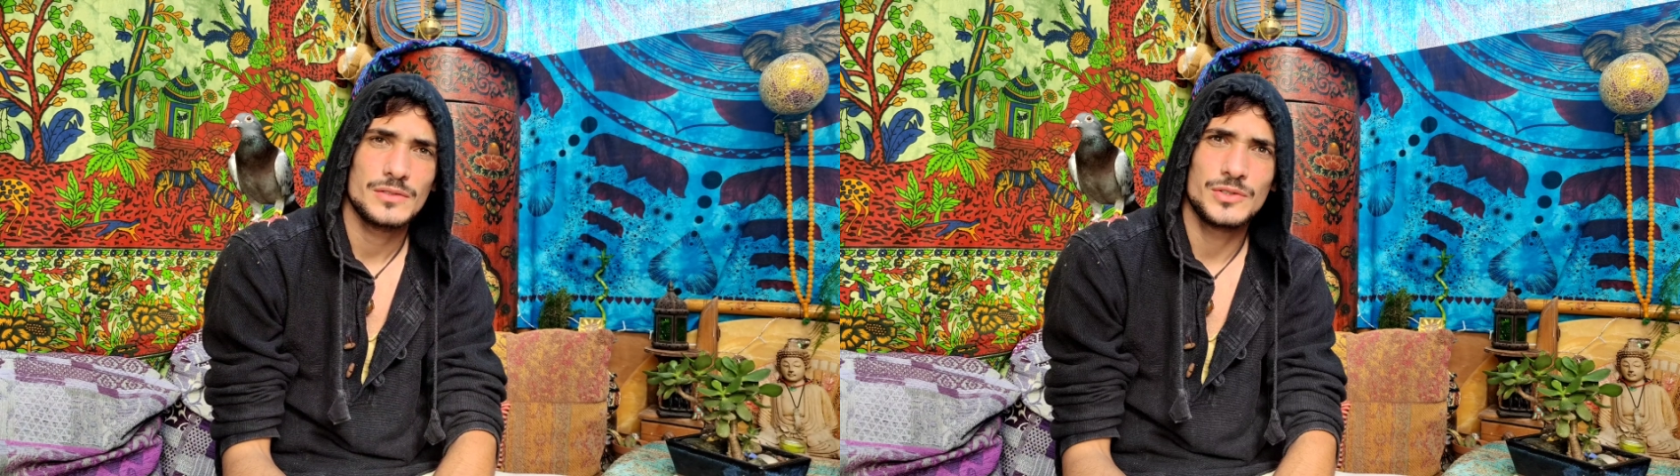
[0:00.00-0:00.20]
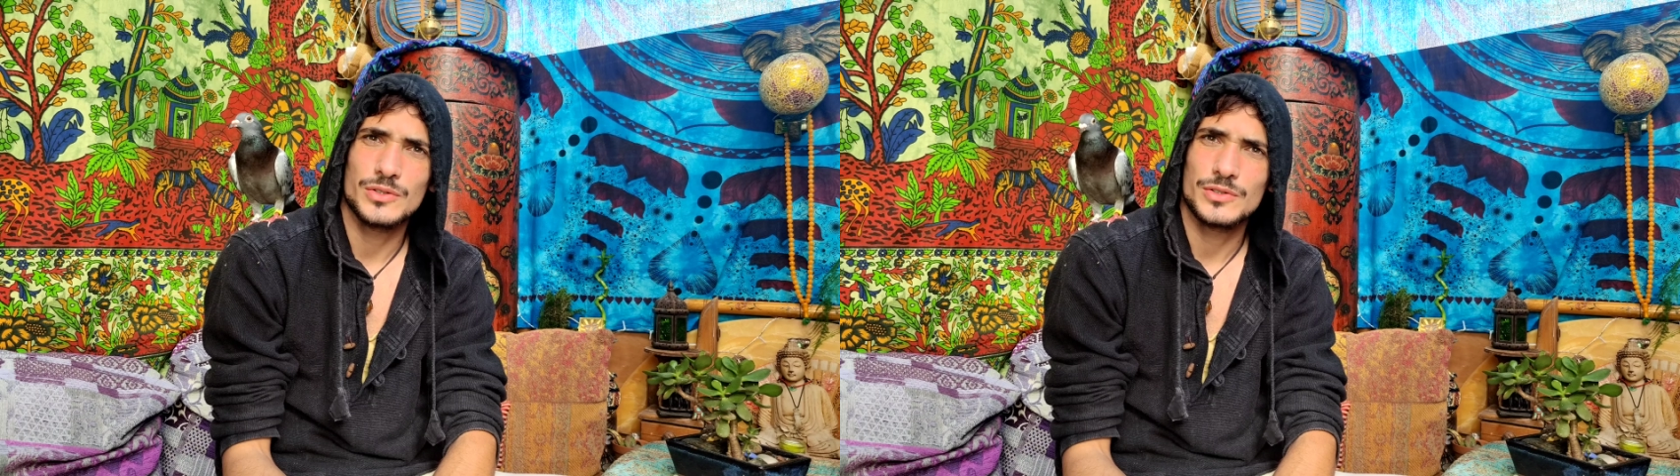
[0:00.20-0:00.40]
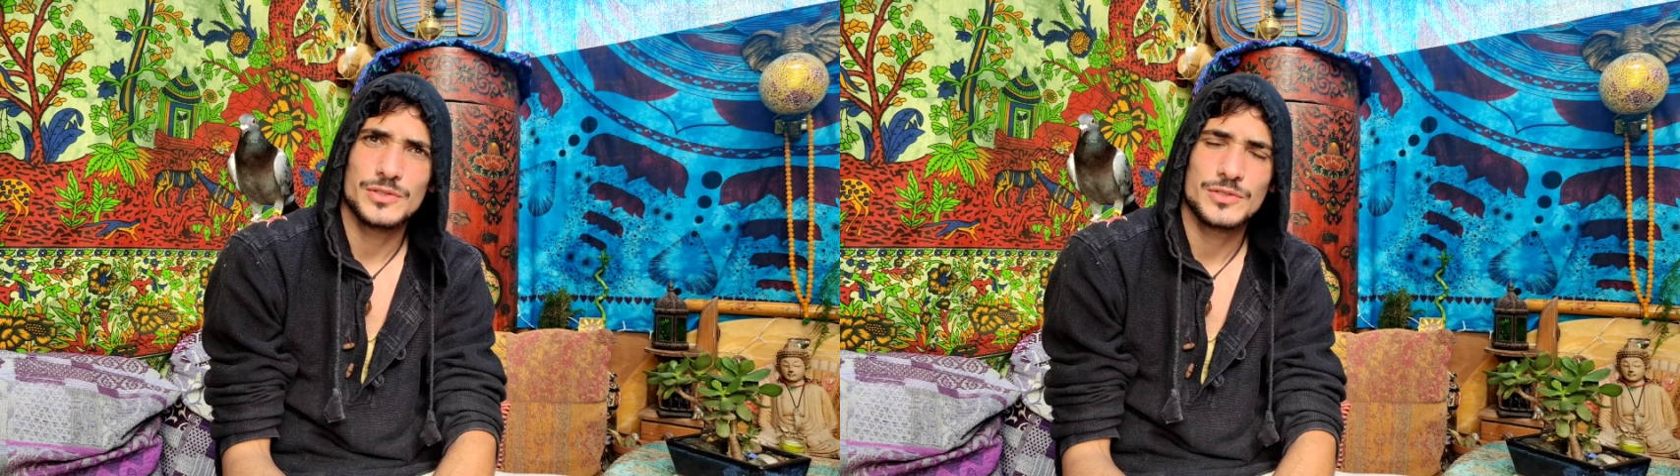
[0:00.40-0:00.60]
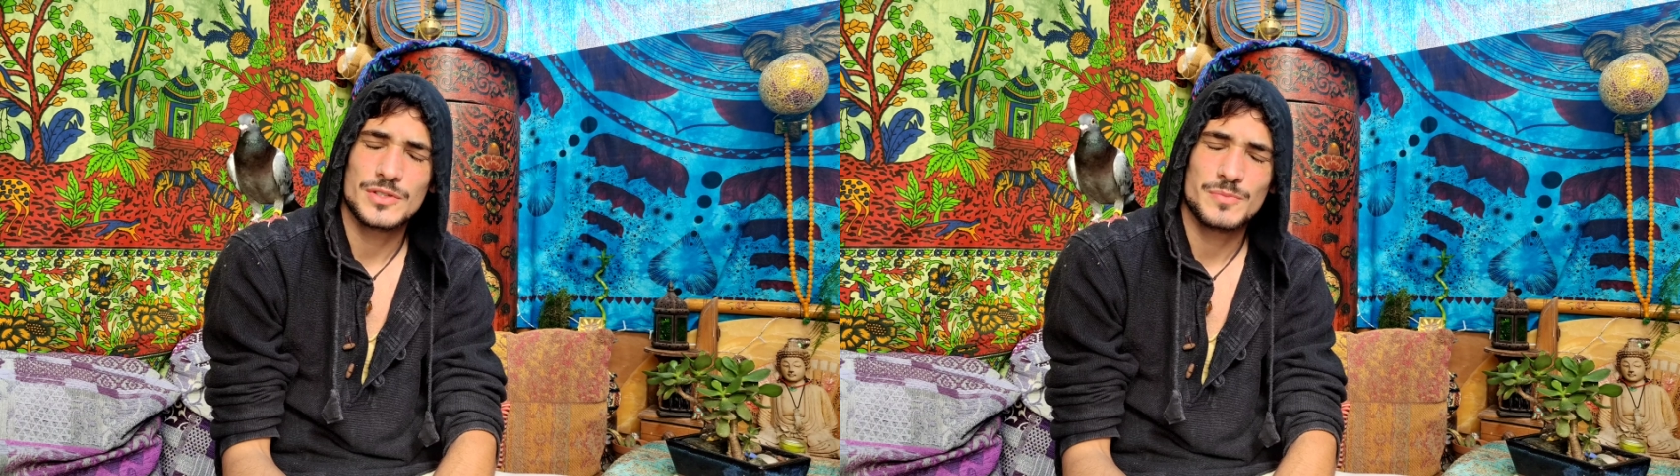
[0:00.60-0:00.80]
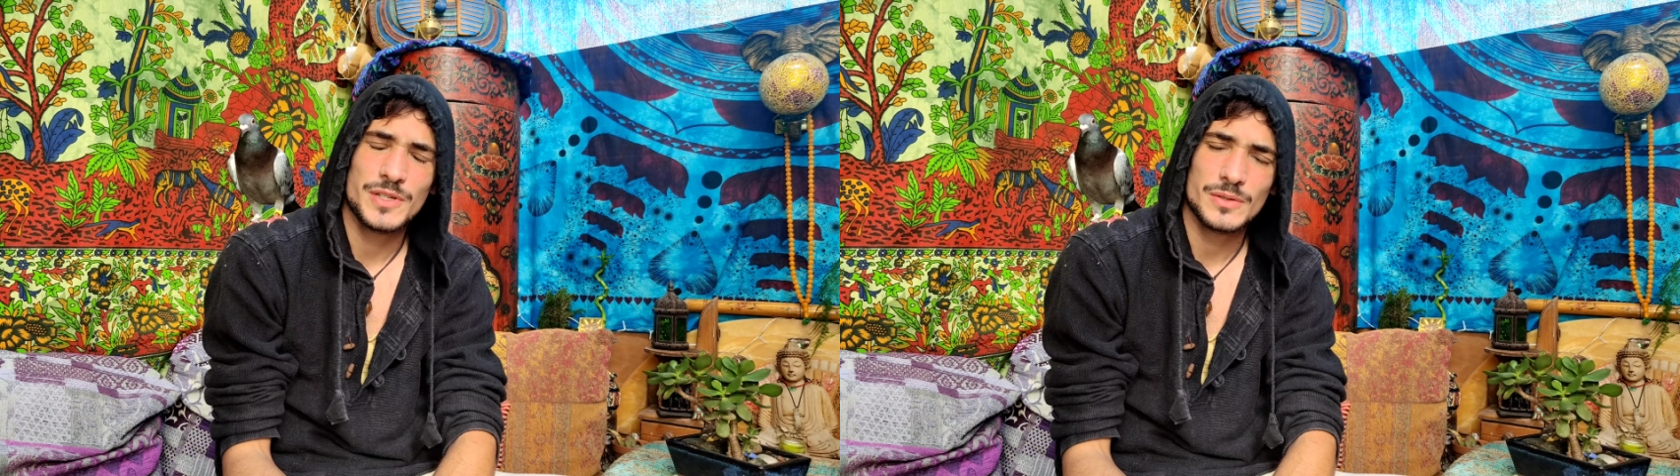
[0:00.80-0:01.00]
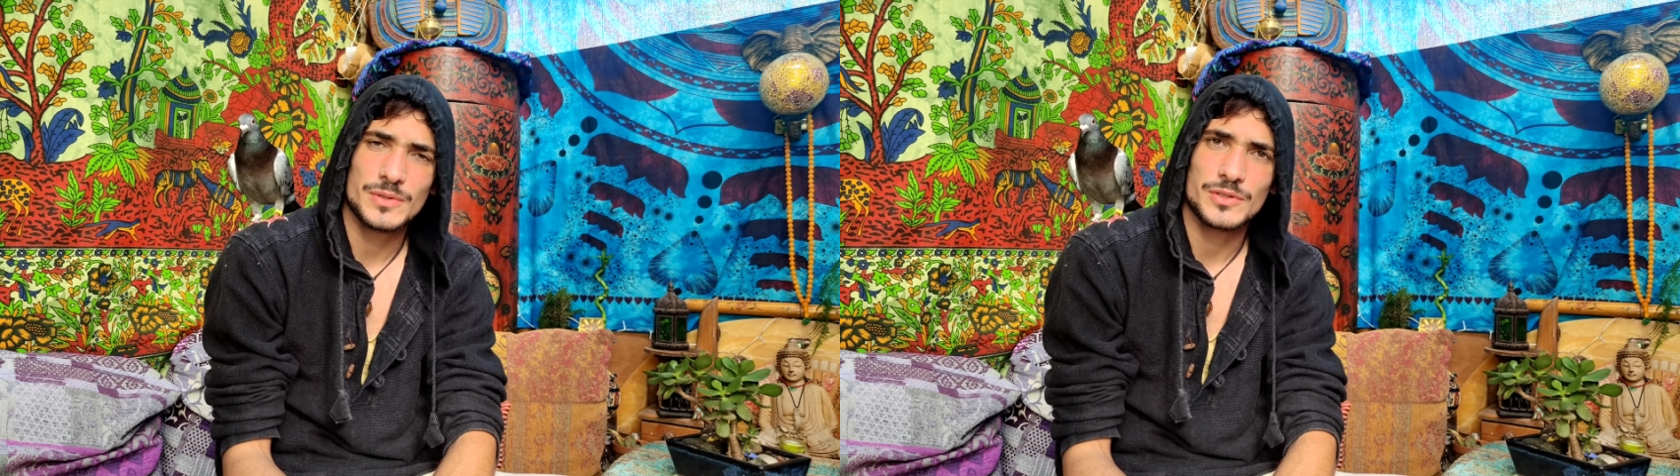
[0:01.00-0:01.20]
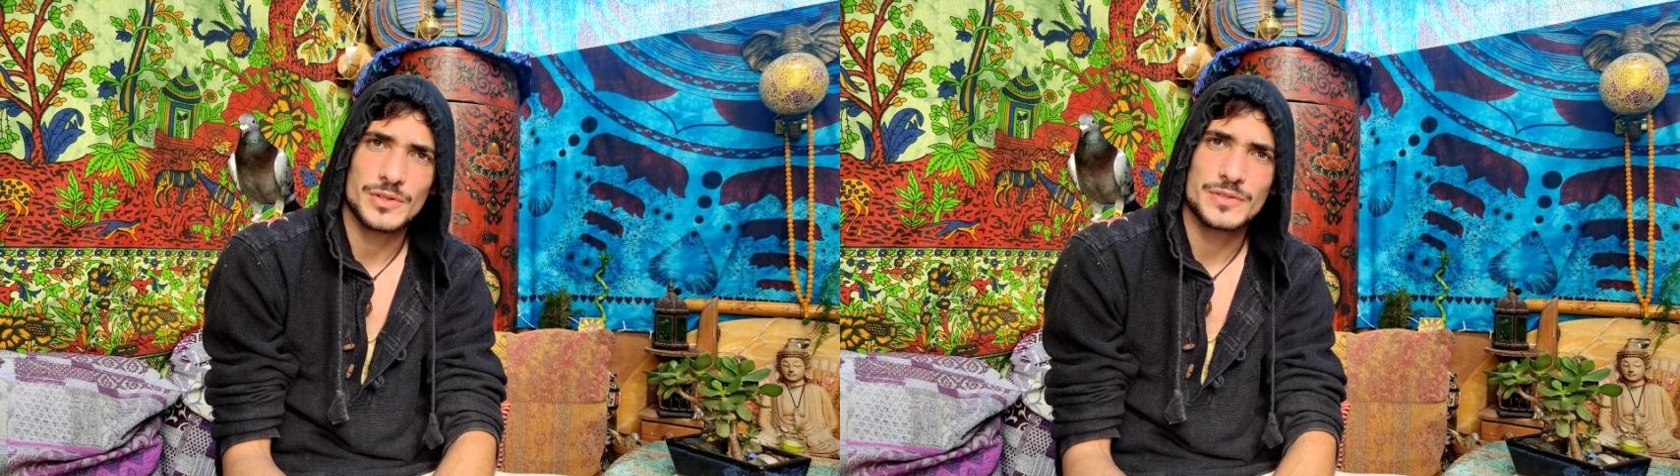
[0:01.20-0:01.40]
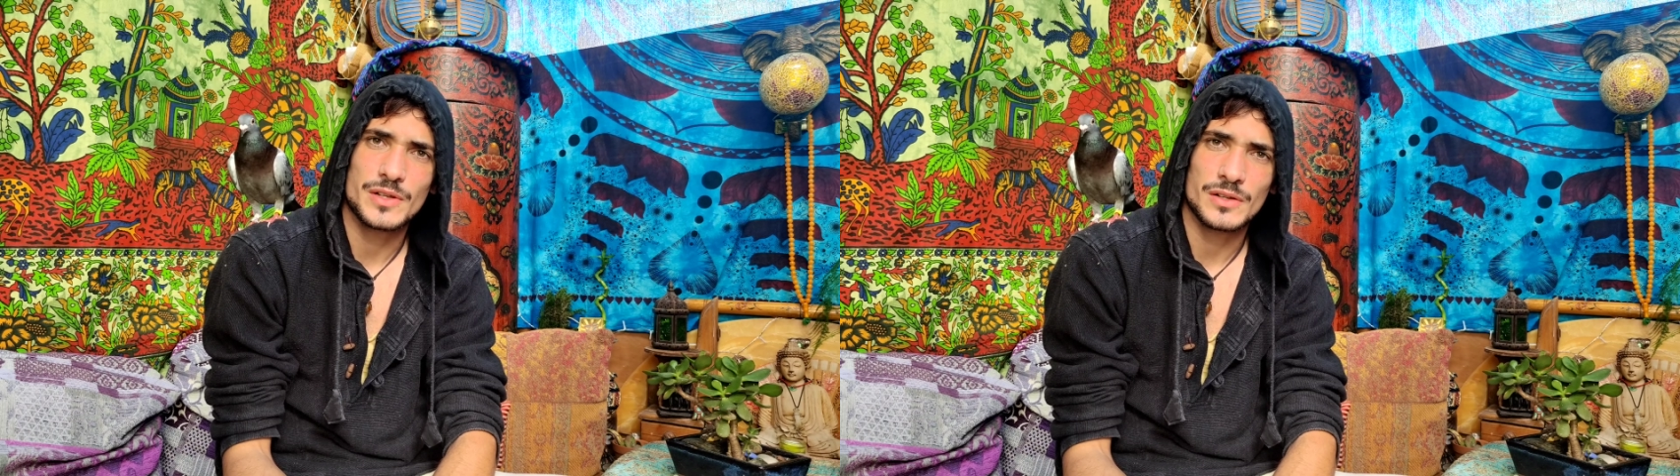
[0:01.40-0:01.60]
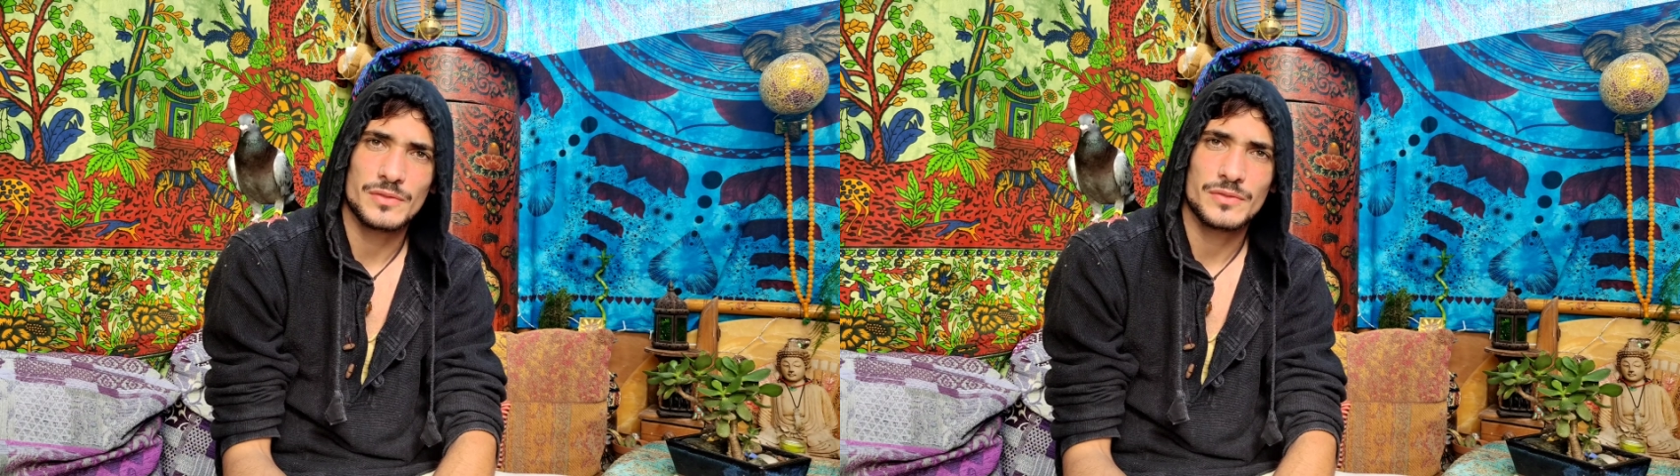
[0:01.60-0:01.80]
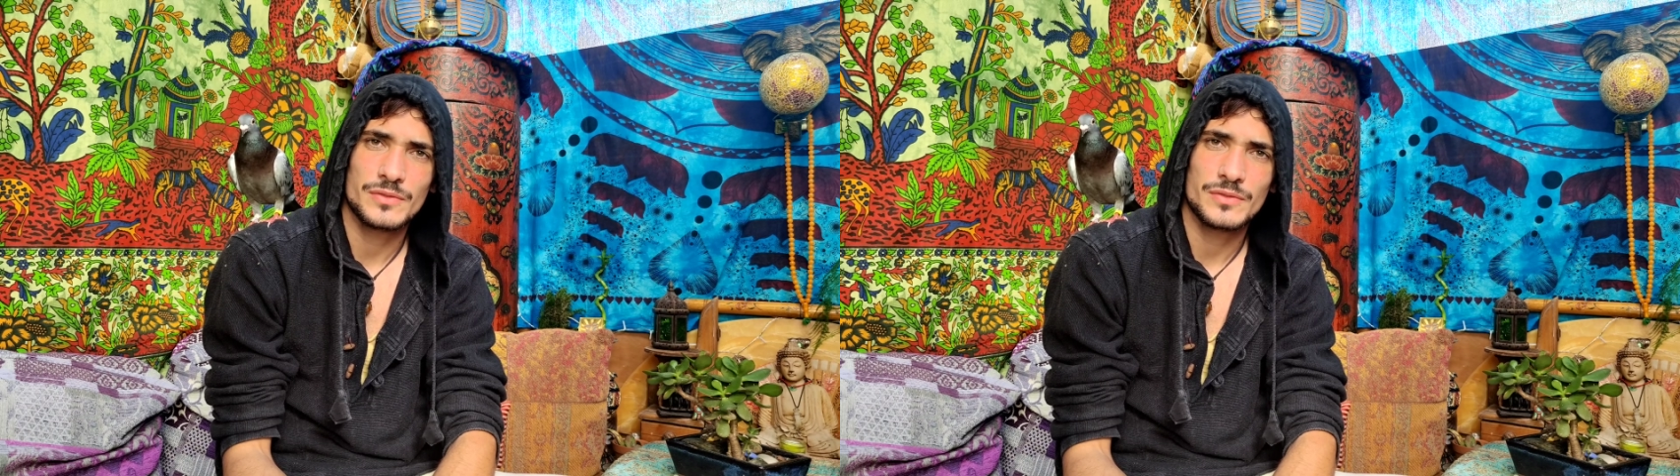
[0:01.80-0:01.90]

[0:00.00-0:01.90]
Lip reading: good just being with yourself.